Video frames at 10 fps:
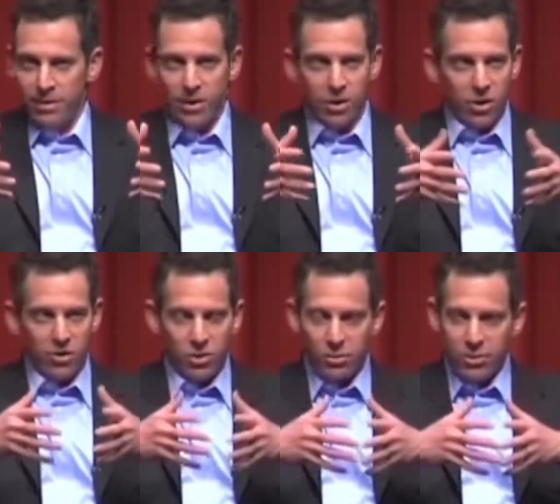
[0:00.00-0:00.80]
There are
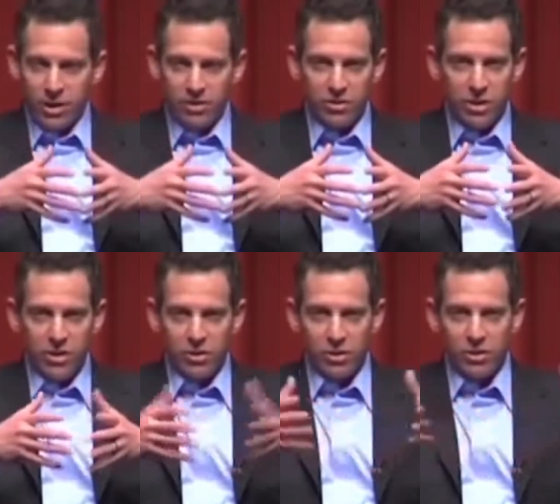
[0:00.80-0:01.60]
circumstances
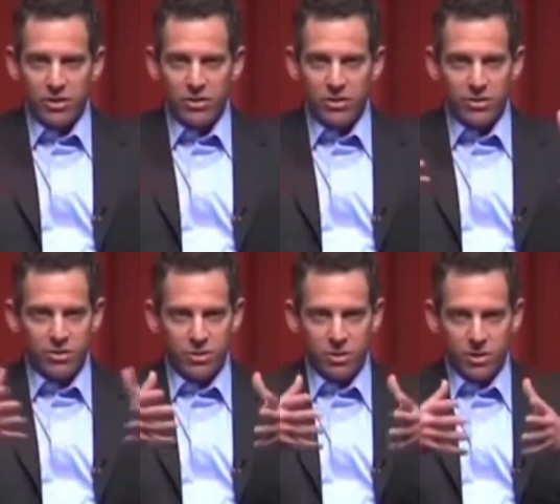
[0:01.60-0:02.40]
that are
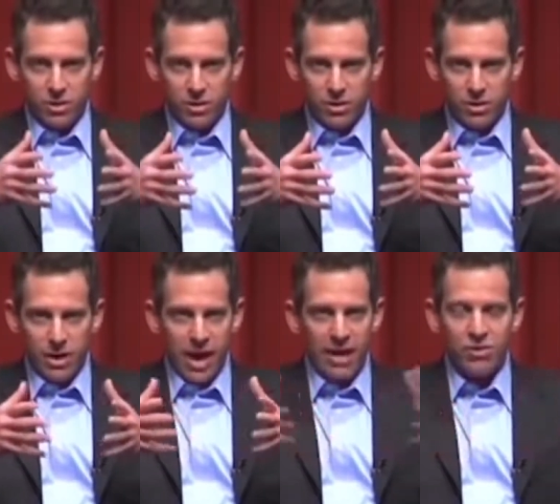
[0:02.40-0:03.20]
just
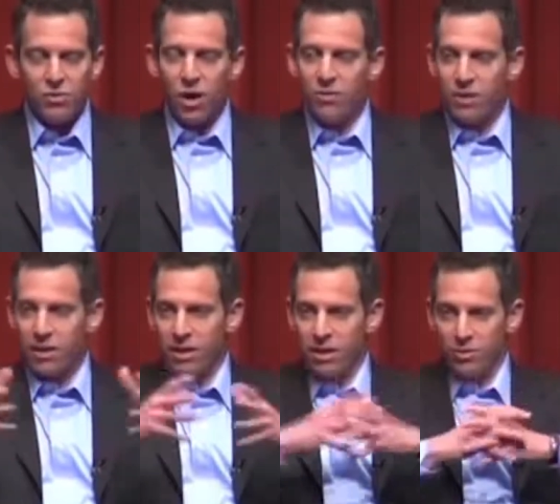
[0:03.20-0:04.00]

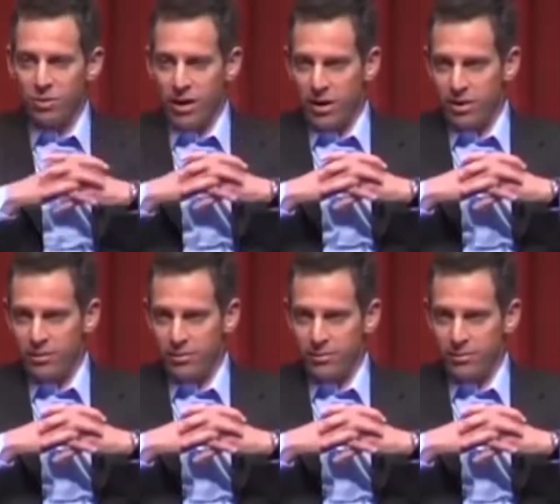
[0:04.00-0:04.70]
catastrophically unfair.